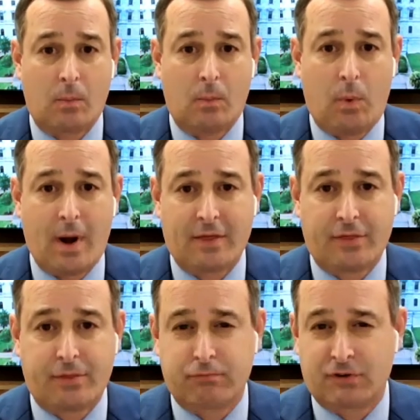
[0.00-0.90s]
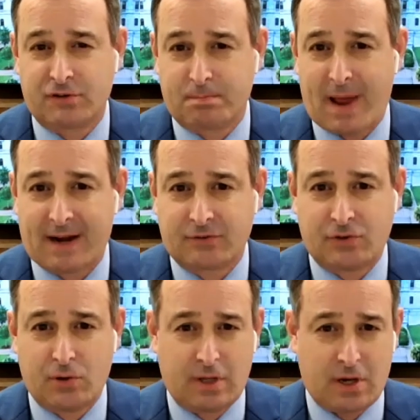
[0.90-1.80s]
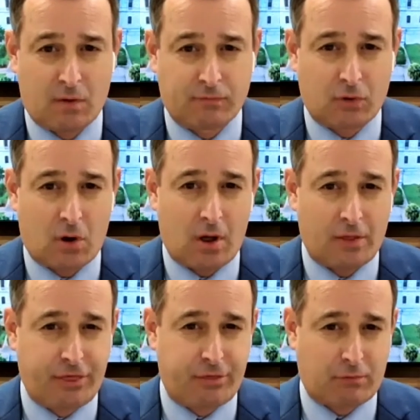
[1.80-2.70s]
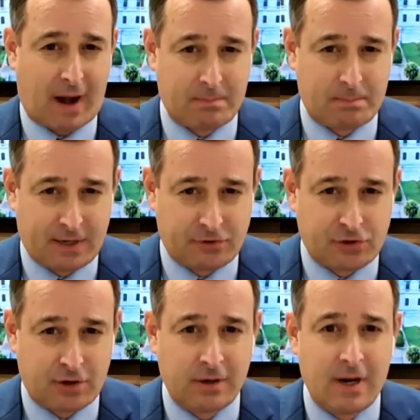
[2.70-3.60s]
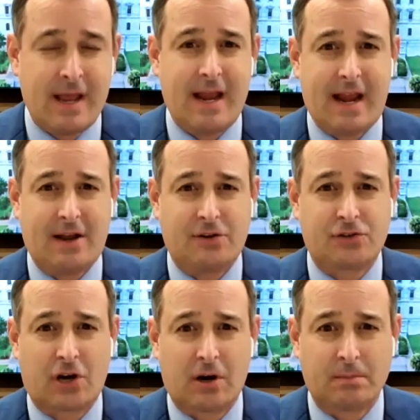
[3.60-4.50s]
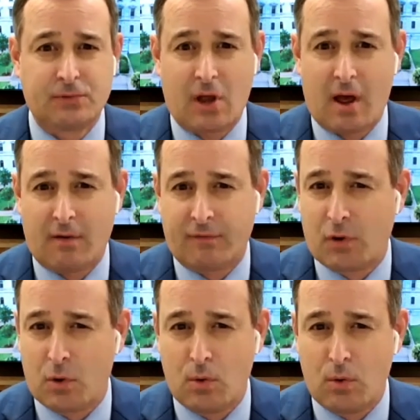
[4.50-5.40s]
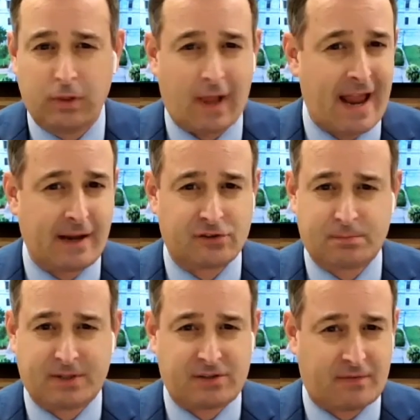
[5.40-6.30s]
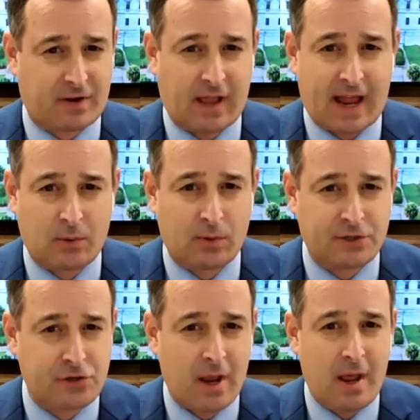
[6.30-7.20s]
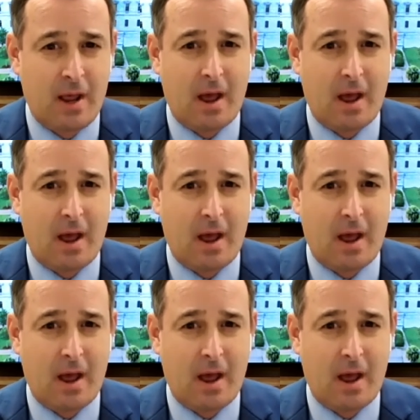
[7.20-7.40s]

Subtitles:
with respect to the overall threat picture, in terms of who specific language